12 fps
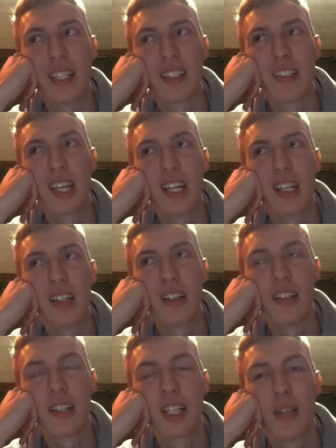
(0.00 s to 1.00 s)
because then it
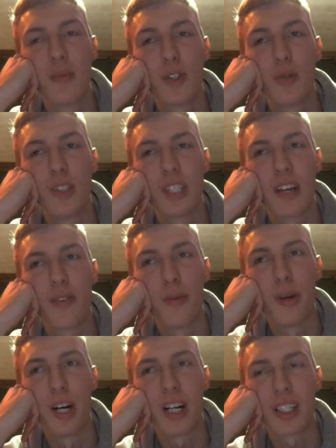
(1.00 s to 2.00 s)
keeps you inside of a
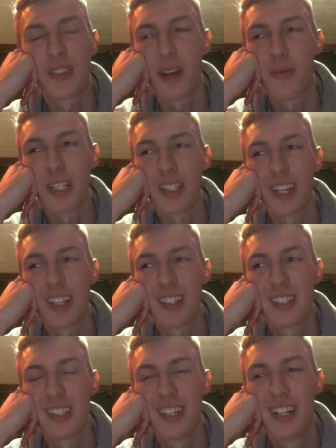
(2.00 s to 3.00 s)
box, if that makes sense.